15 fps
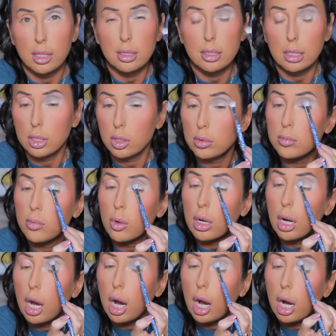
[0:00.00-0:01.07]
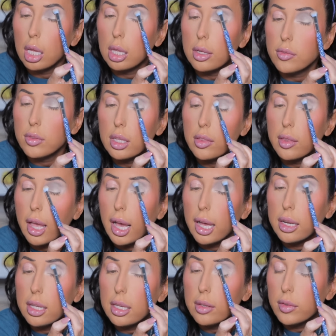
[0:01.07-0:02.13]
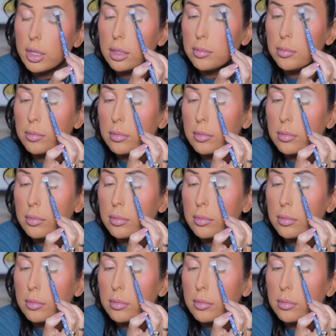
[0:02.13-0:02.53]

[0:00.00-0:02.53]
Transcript: that's a little more olive than that even.